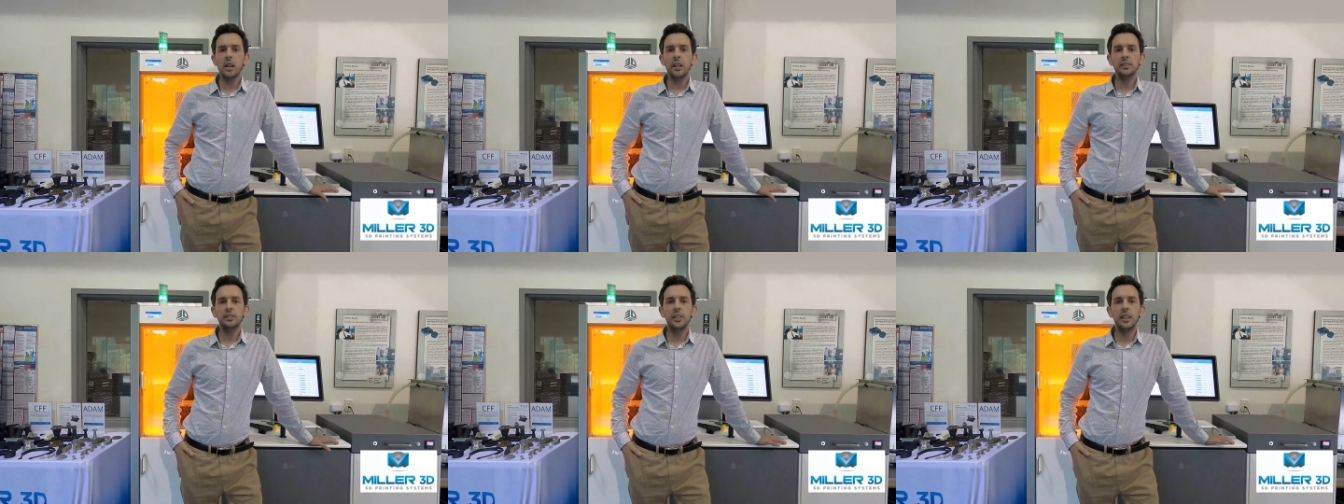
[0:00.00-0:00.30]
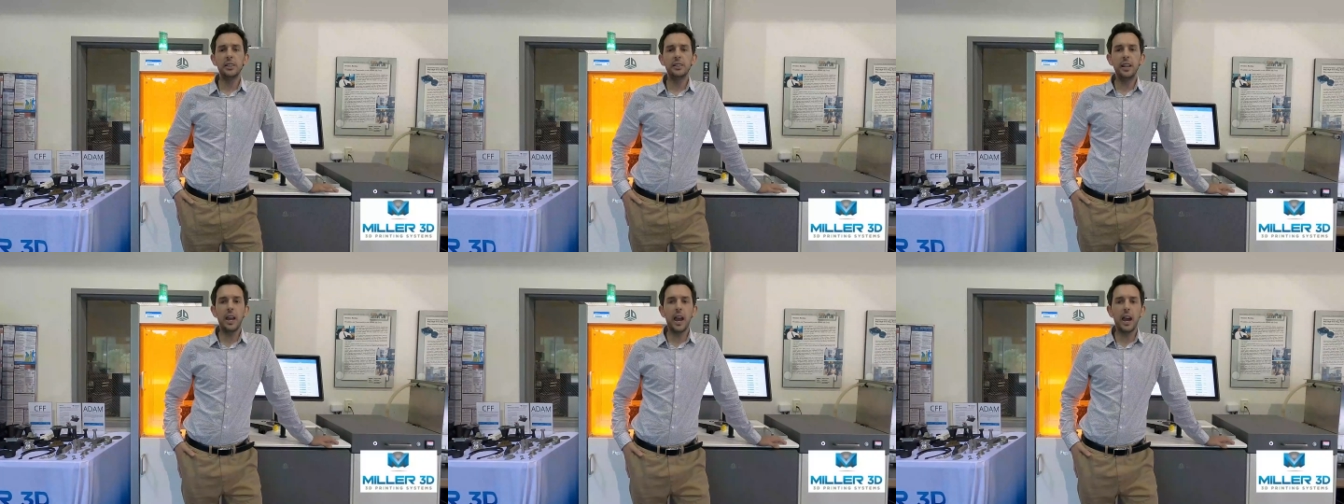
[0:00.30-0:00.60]
I
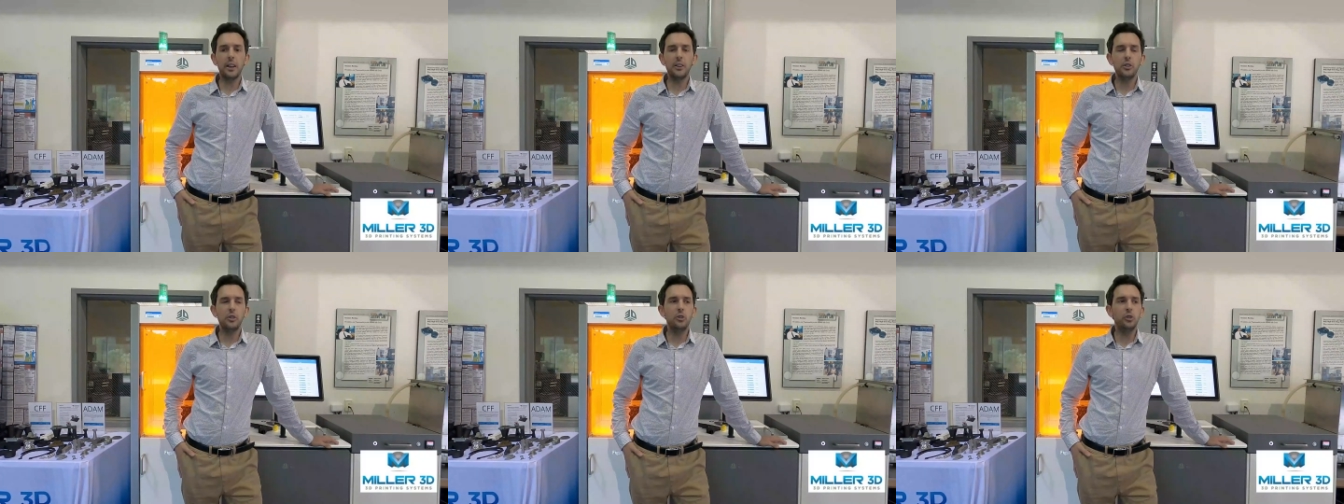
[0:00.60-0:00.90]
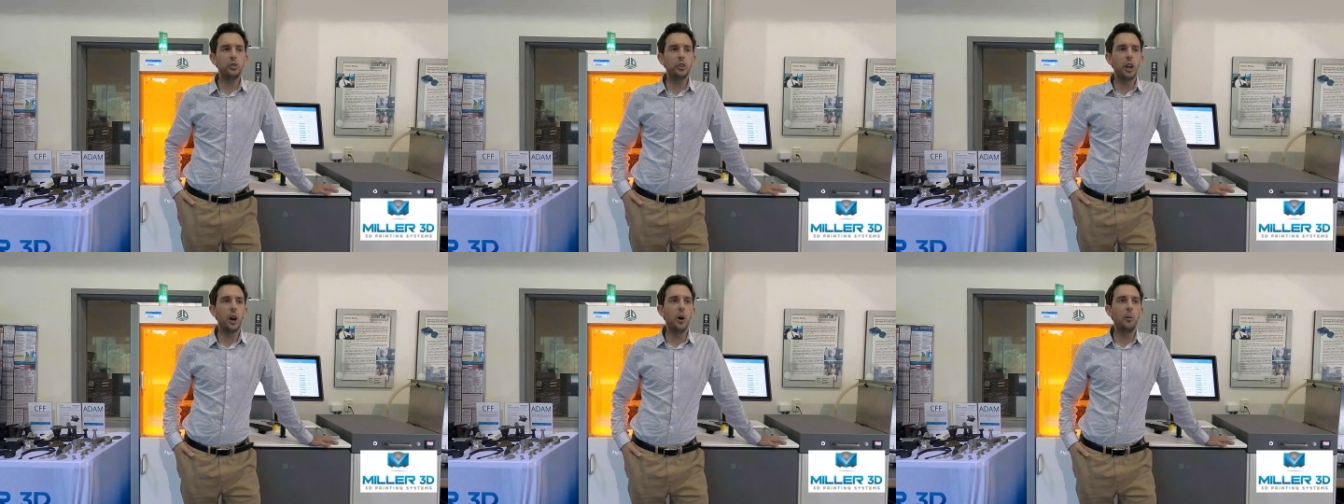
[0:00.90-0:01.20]
said, "Dad,
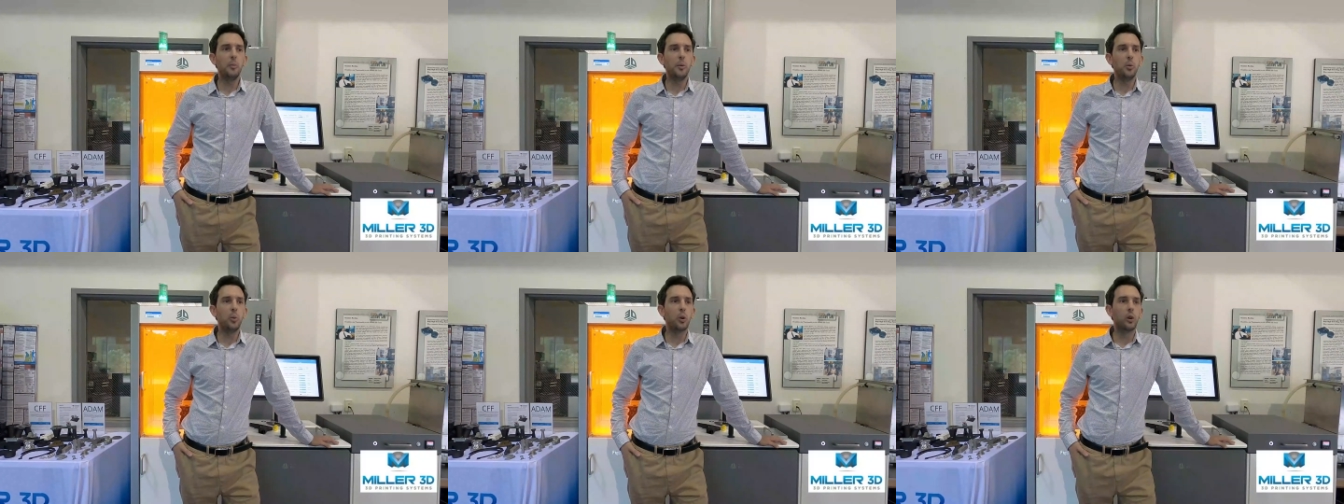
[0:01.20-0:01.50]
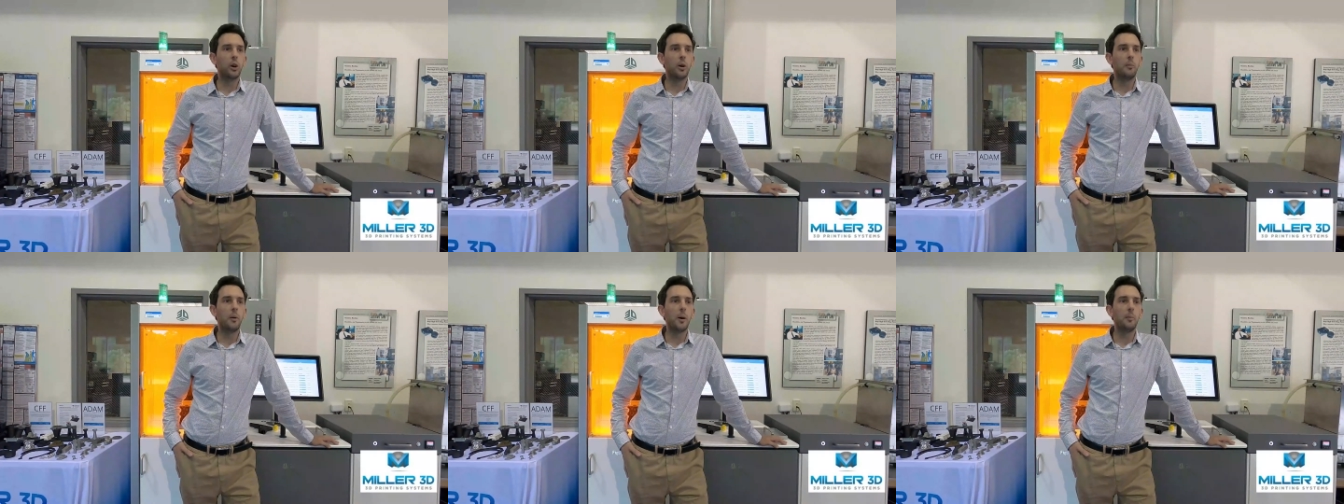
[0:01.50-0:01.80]
you used to help me
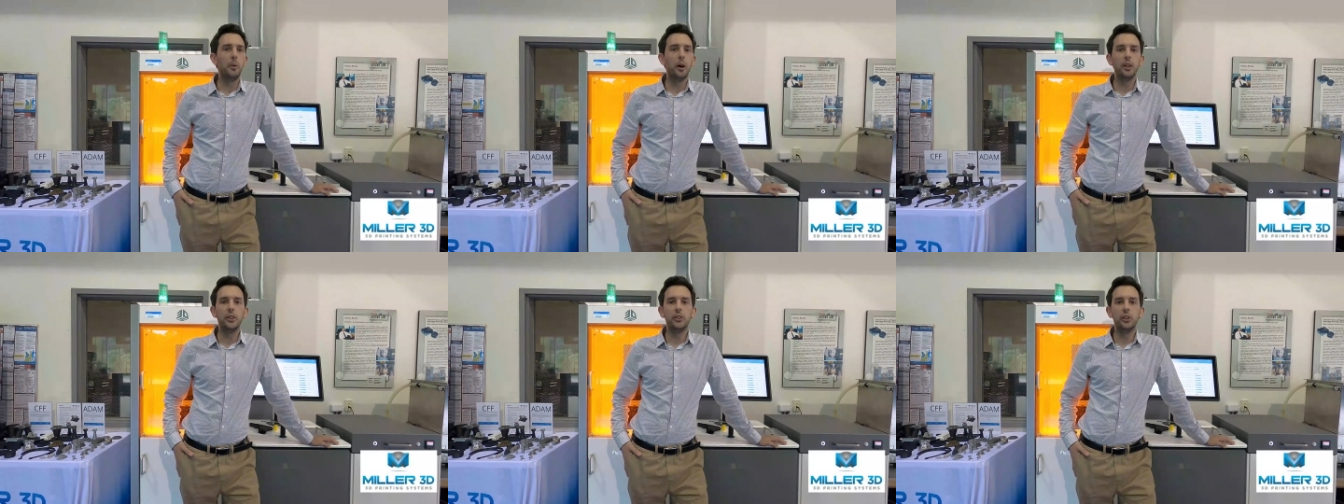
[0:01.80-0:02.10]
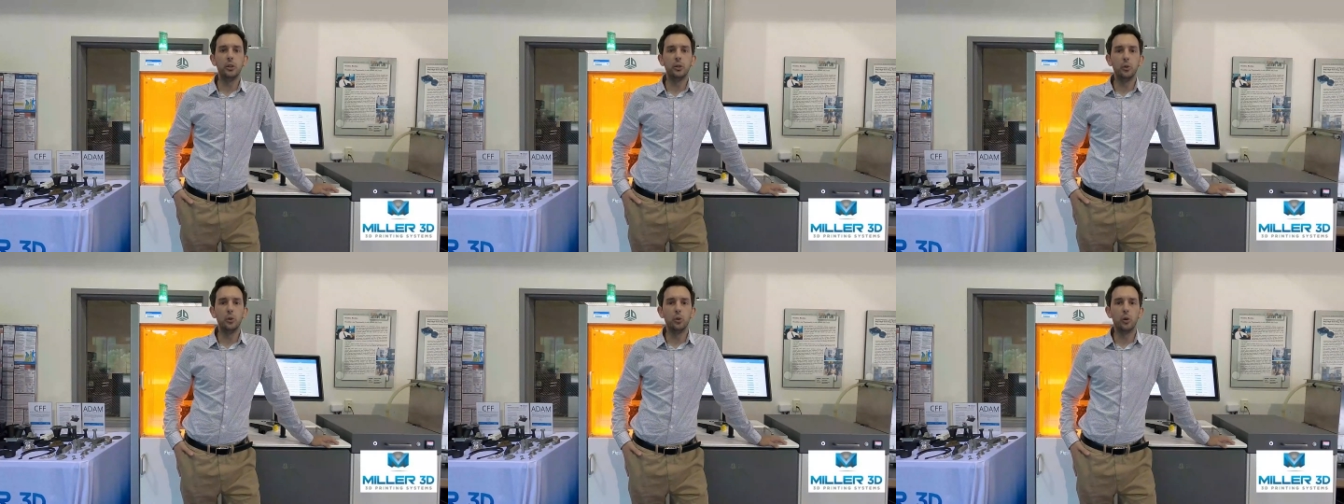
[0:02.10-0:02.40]
work on my
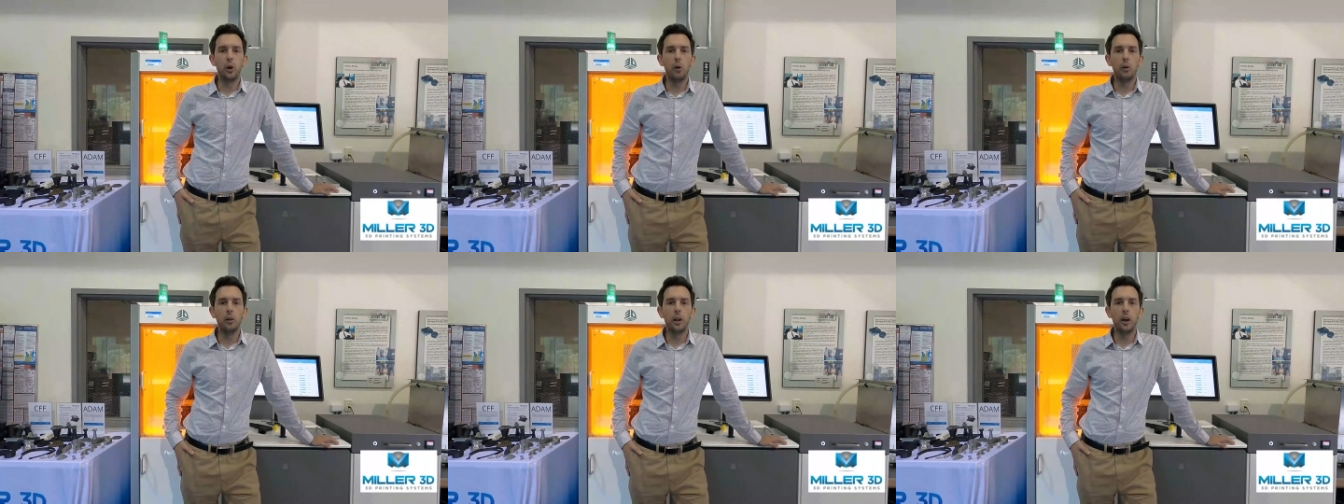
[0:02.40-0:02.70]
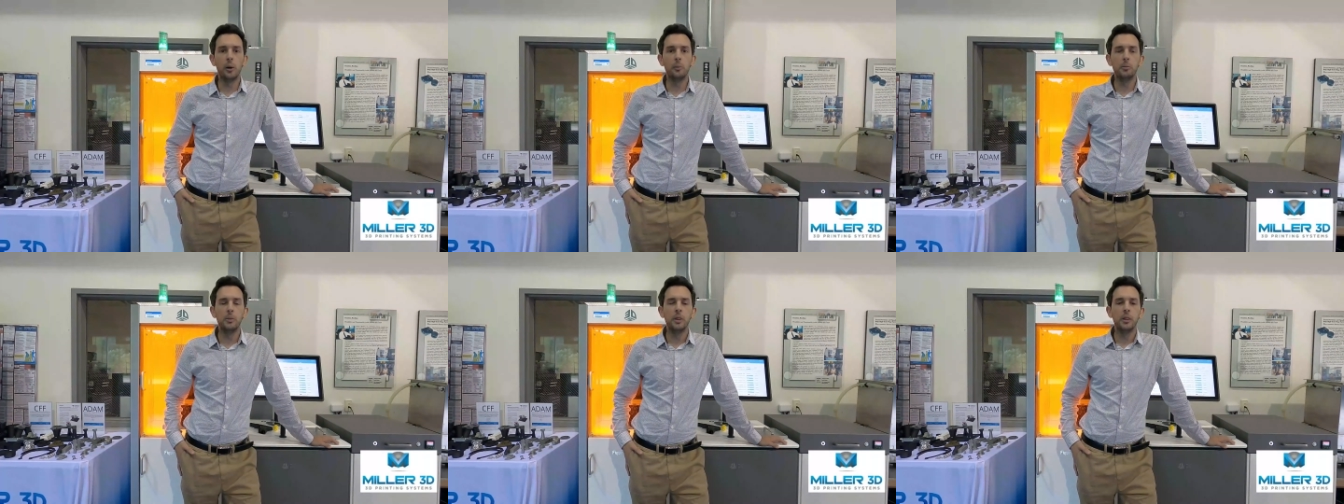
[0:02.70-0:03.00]
bicycle
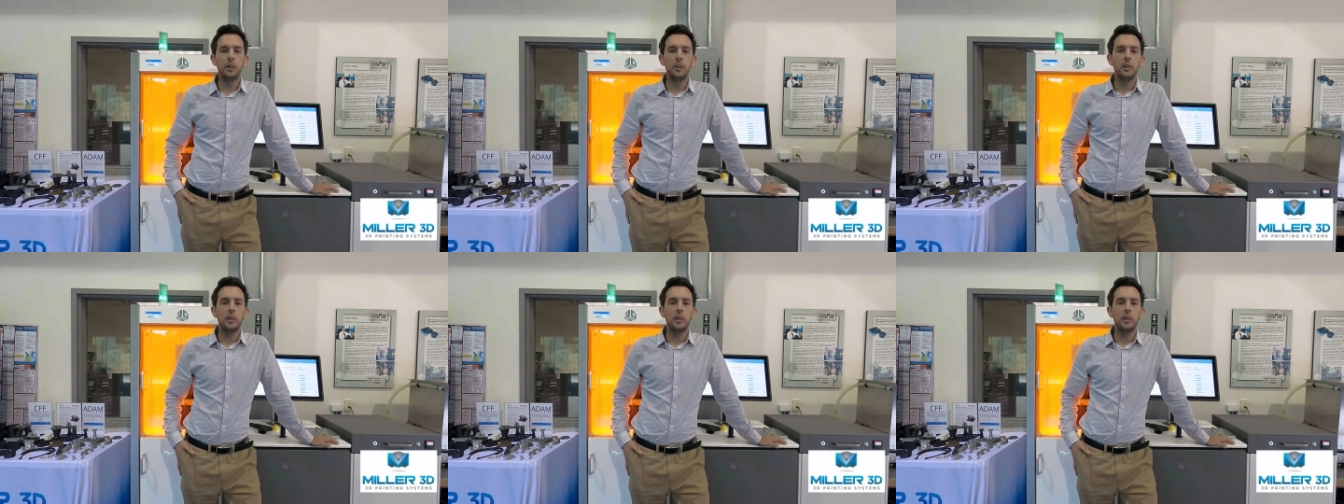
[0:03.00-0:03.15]
growing up,